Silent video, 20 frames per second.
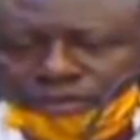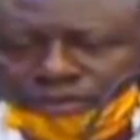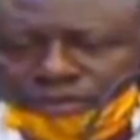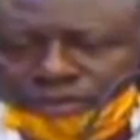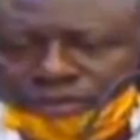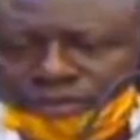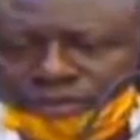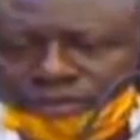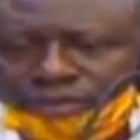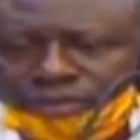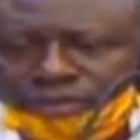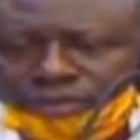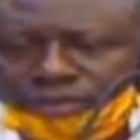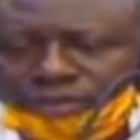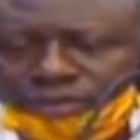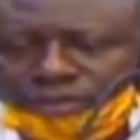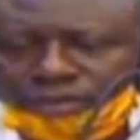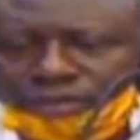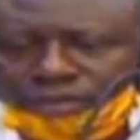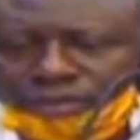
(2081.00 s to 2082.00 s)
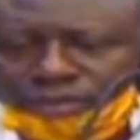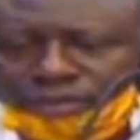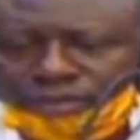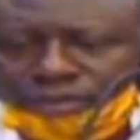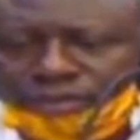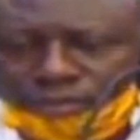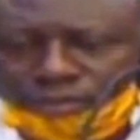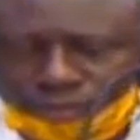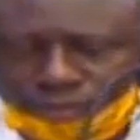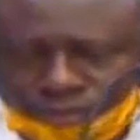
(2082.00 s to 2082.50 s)
enough.
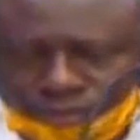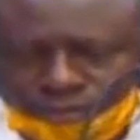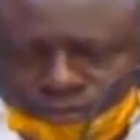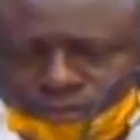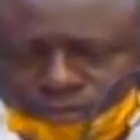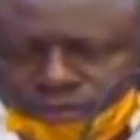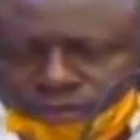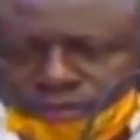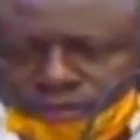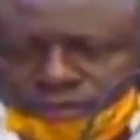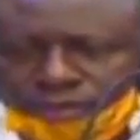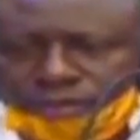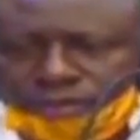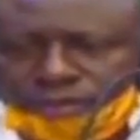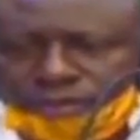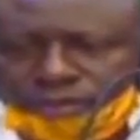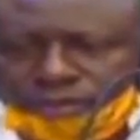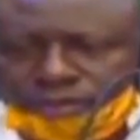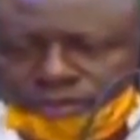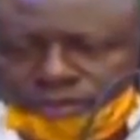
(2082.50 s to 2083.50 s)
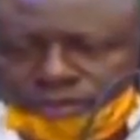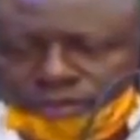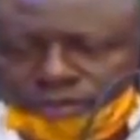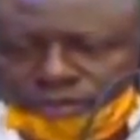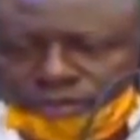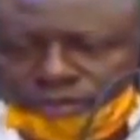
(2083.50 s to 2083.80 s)
Hmm. We, we don't have